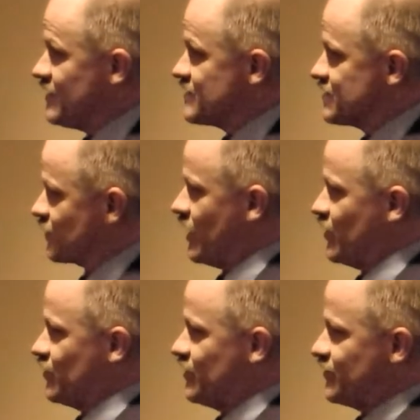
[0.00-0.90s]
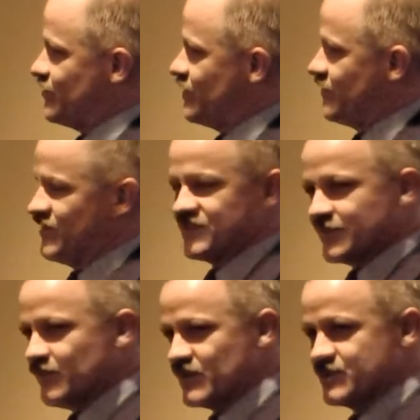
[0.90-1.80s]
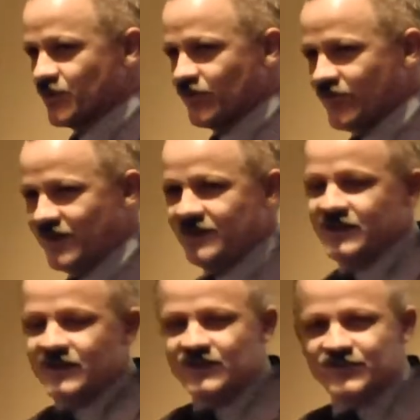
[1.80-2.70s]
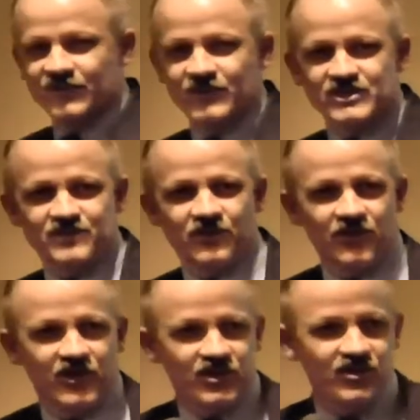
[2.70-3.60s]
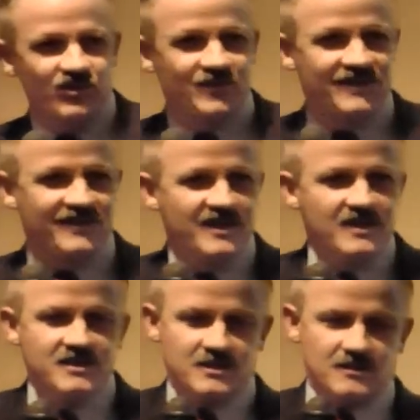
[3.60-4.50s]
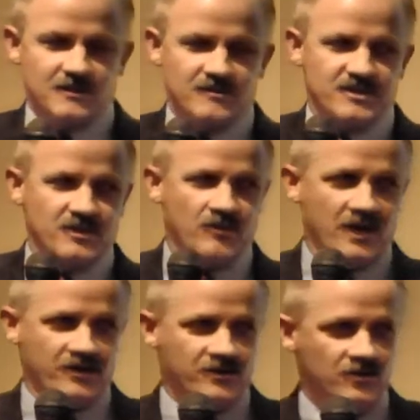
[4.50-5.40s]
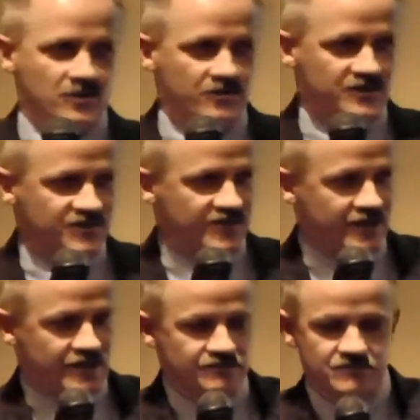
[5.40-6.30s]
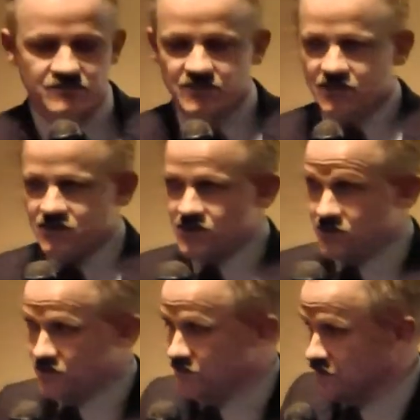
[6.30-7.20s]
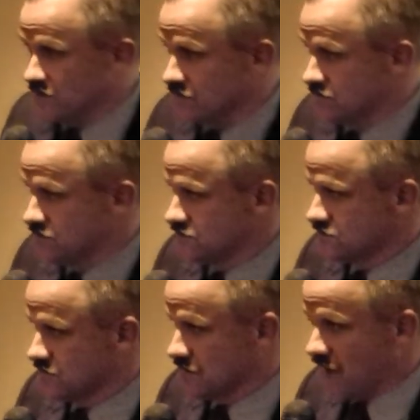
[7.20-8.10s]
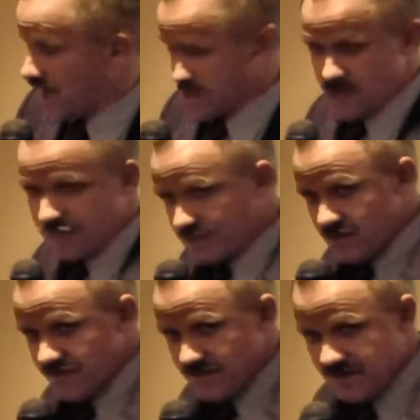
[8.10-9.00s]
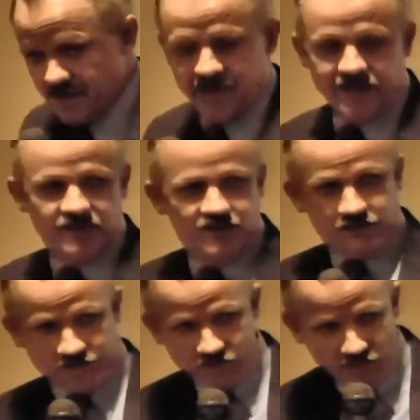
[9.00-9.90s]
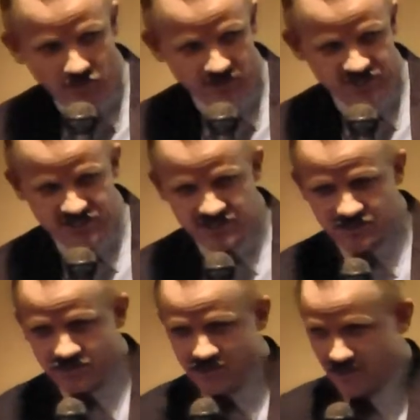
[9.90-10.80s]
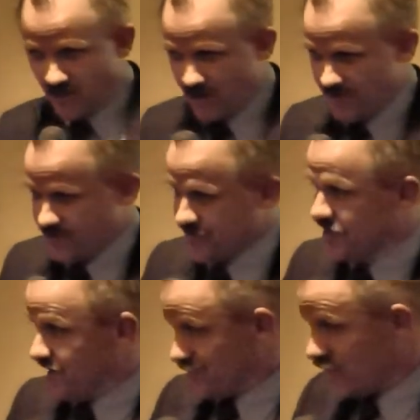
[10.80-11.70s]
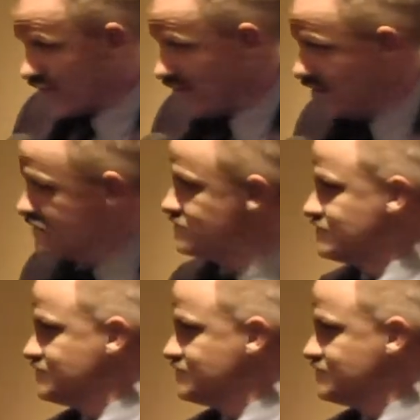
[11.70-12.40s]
It is so counterintuitive. It's so much more fun and so much more human to go over to the water cooler and say, Did you hear? I can't believe he did that. Do you know what she's doing in the office? Have you heard?